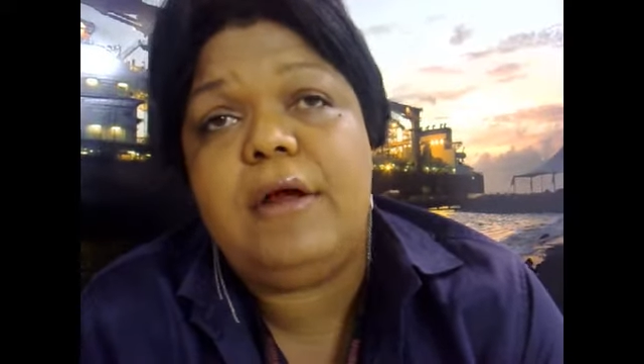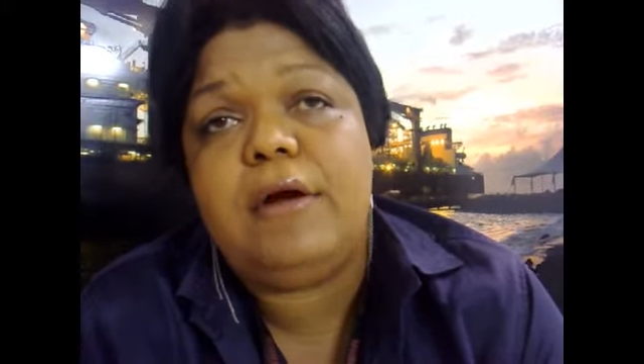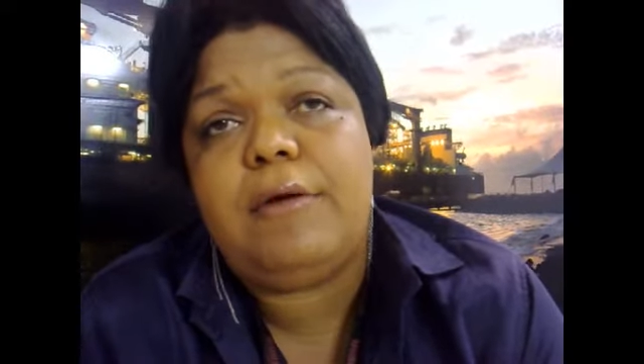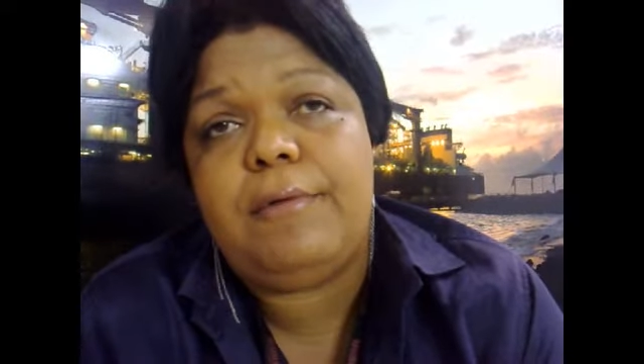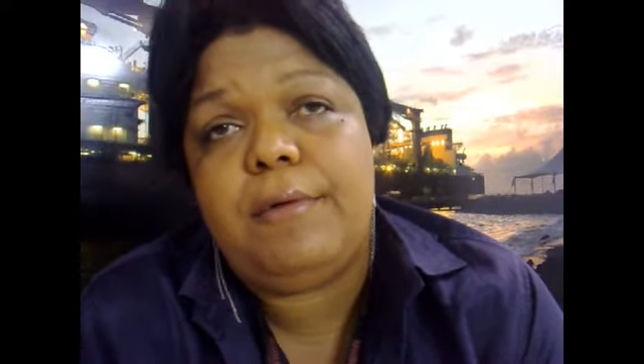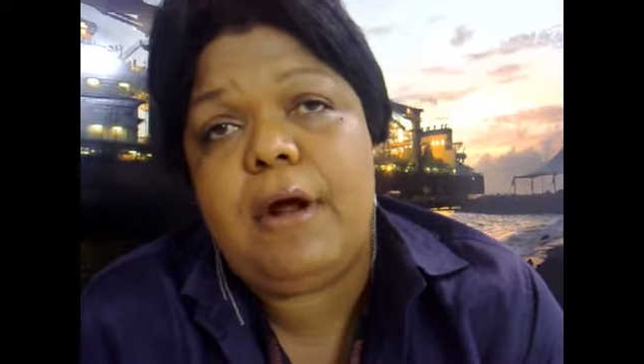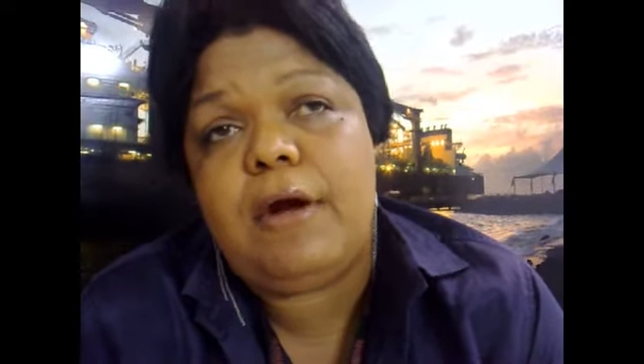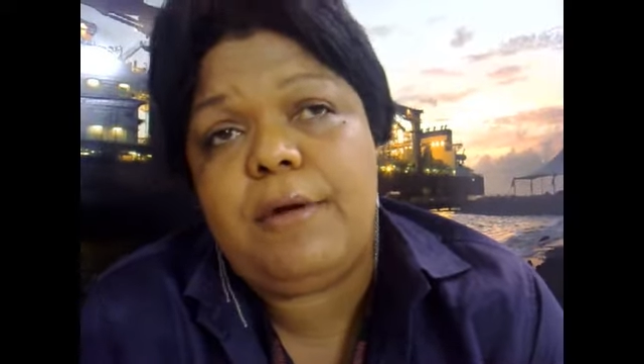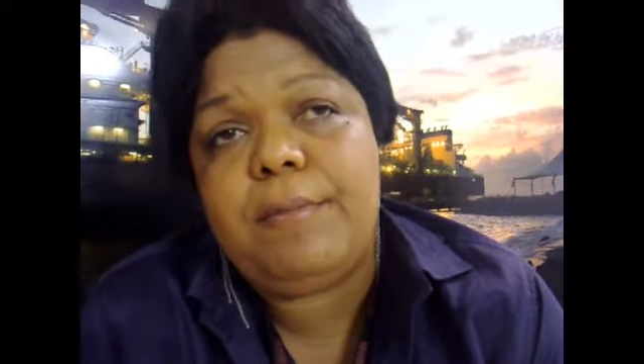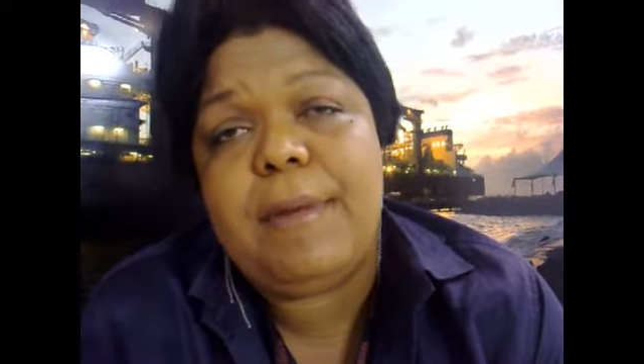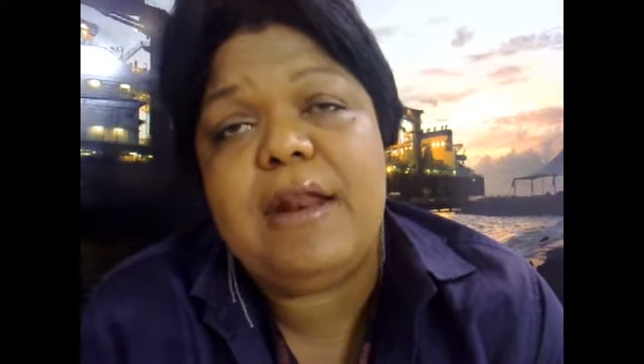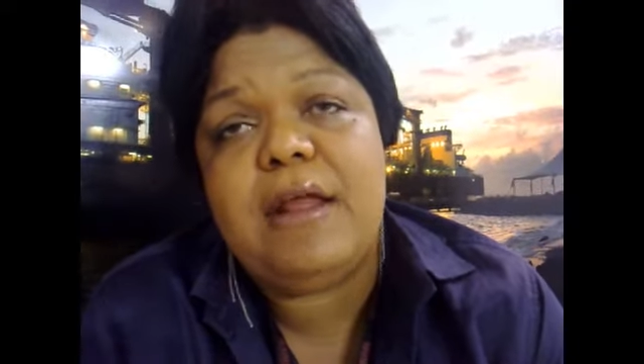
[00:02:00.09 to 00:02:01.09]
and there are,
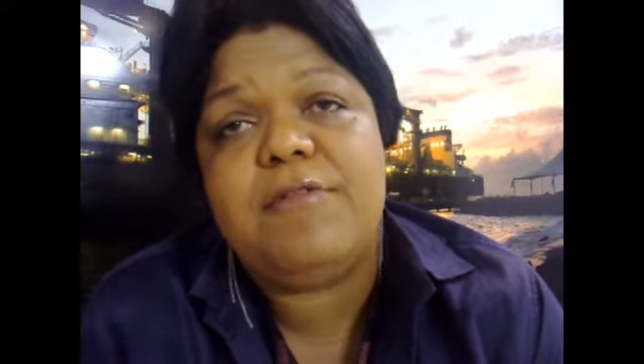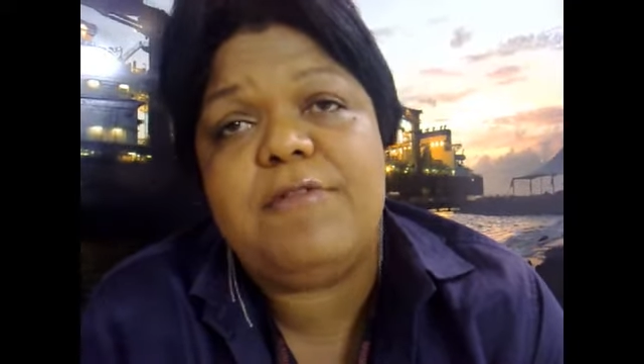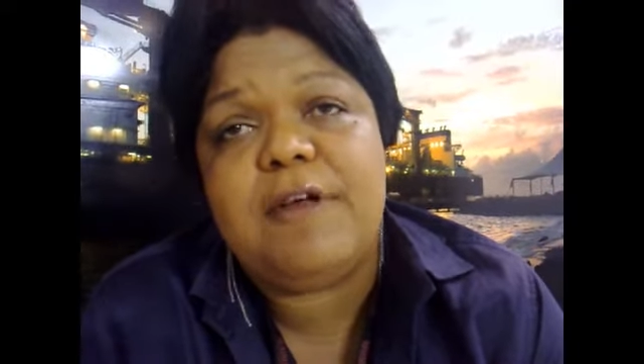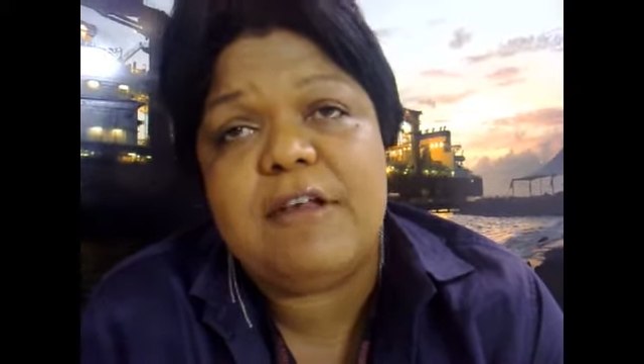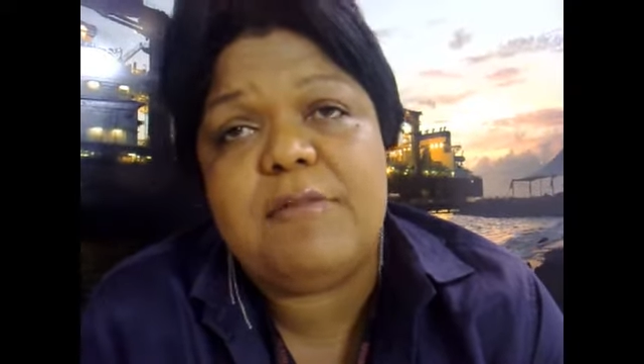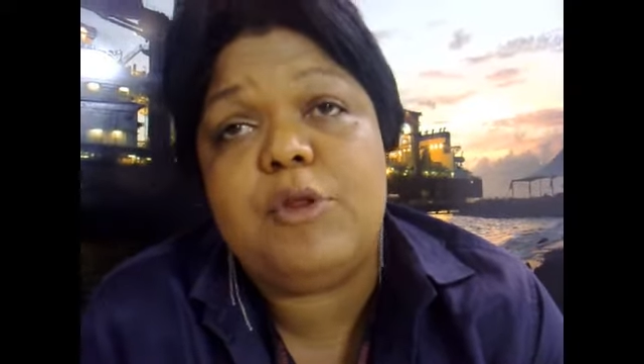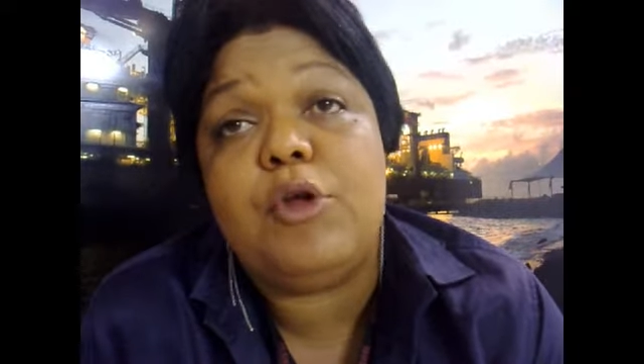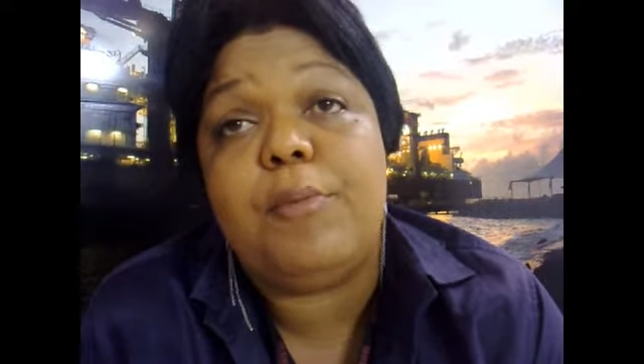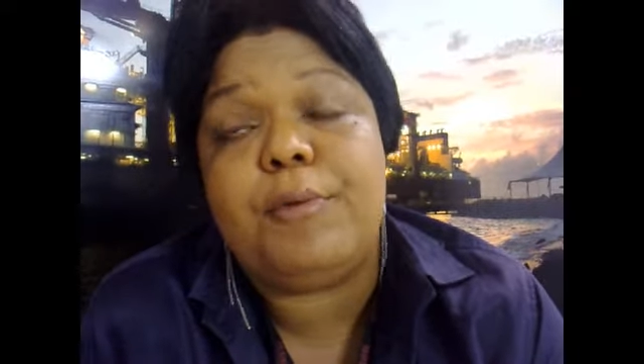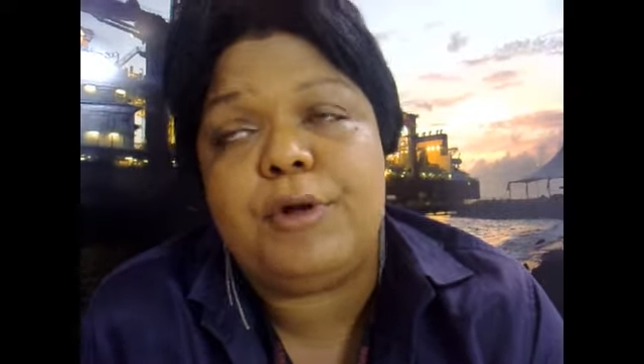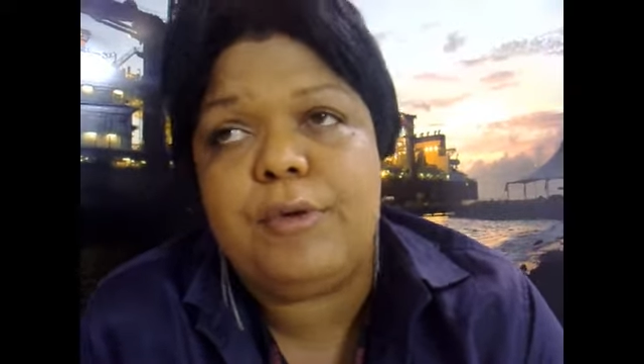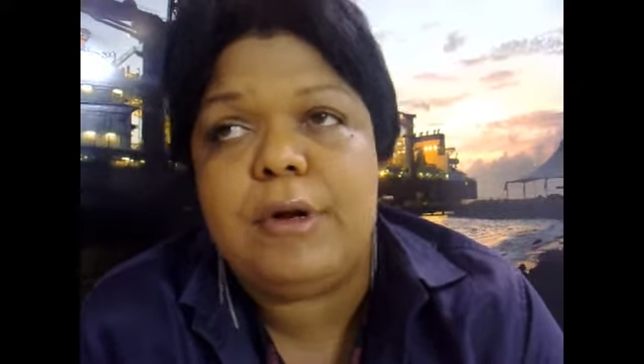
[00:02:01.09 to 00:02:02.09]
are, many investment